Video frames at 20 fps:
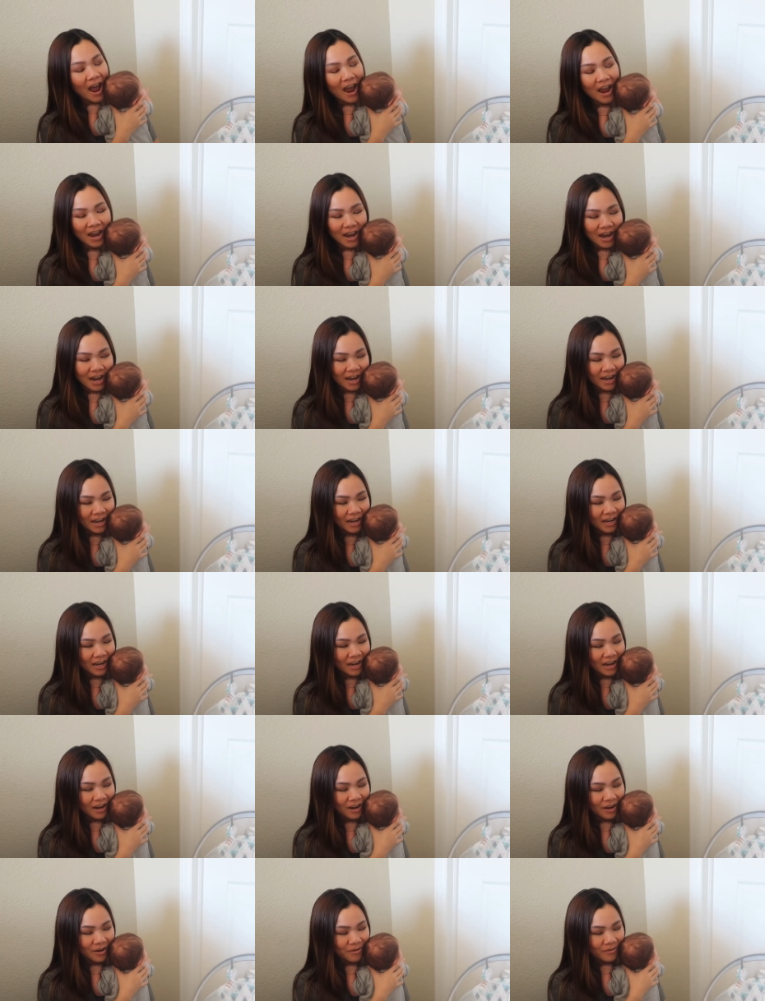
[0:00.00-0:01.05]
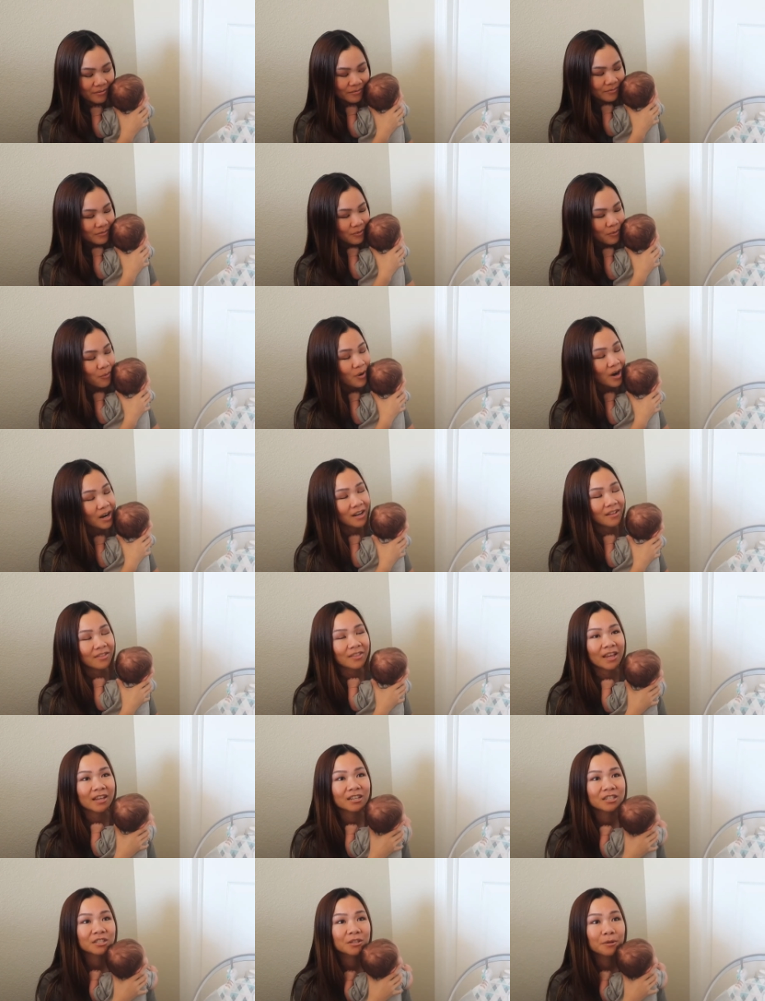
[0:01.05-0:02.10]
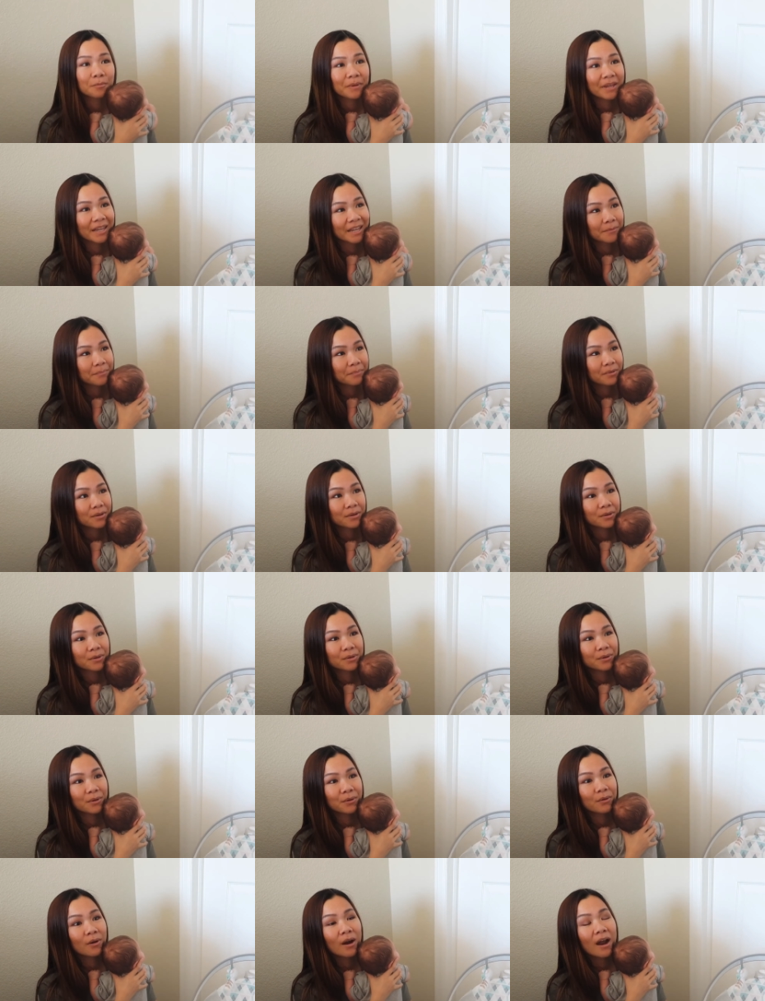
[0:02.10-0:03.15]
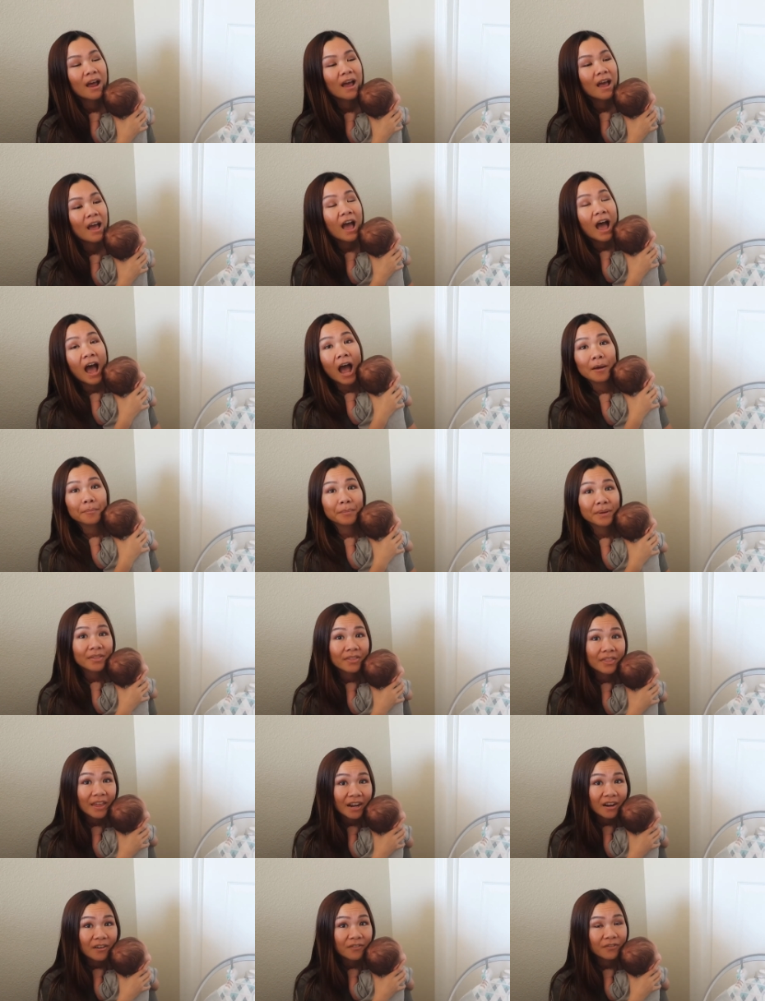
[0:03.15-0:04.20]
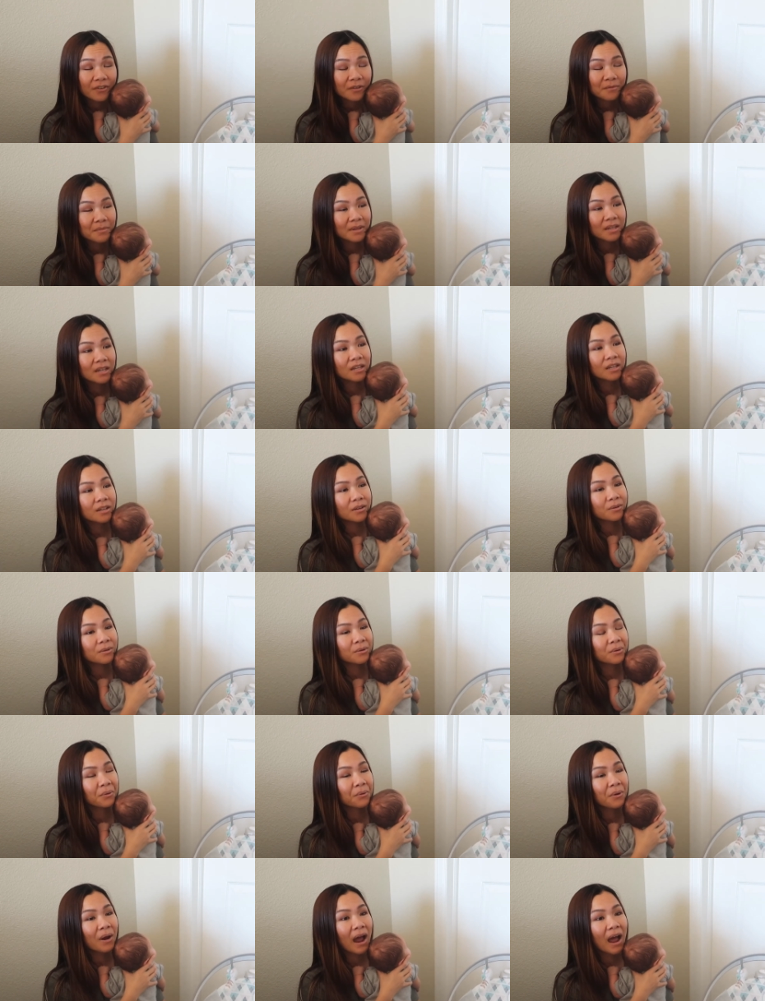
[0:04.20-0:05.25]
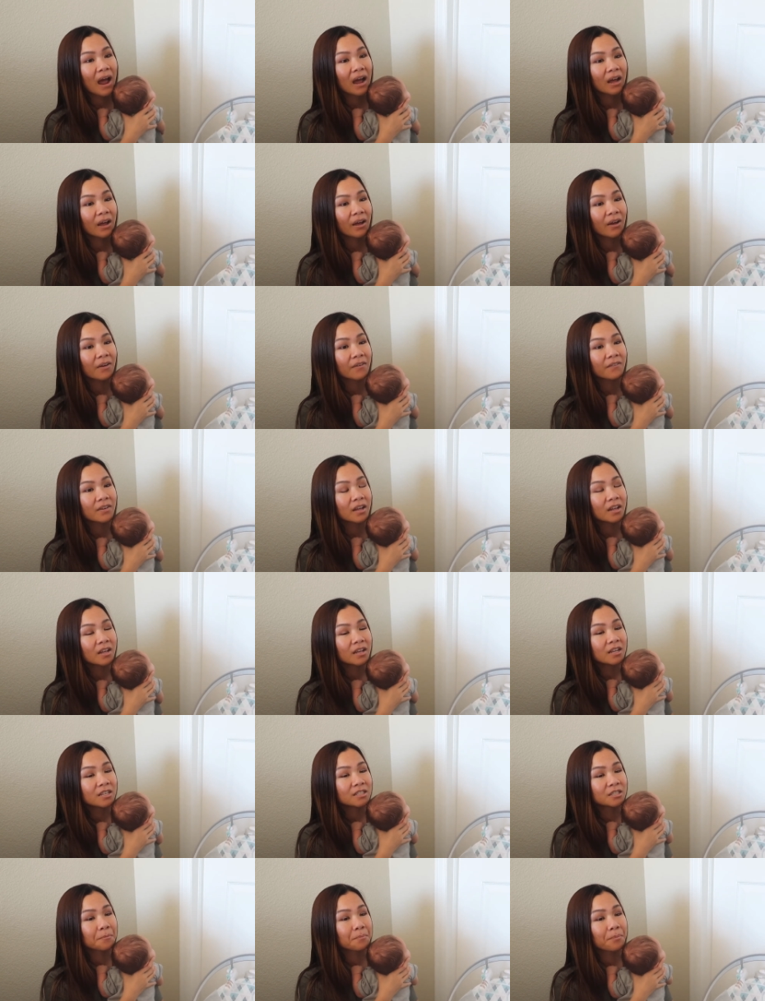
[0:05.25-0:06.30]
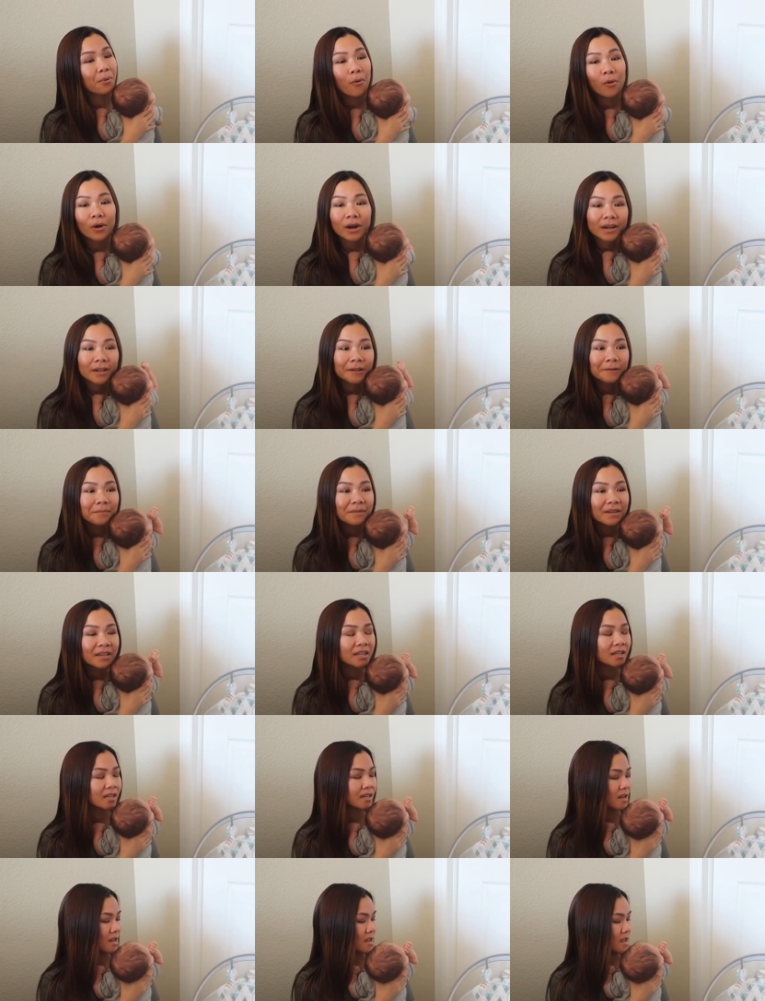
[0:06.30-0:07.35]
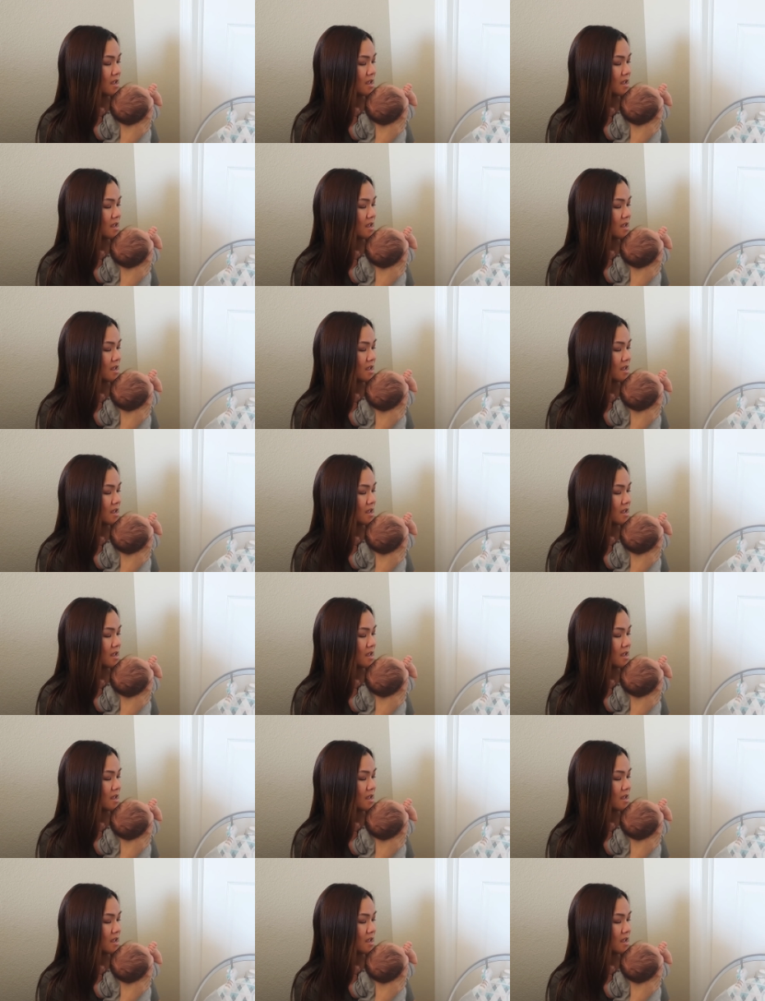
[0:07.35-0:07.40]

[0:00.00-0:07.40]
I want to thanks to people who have been there for me, who have supported me,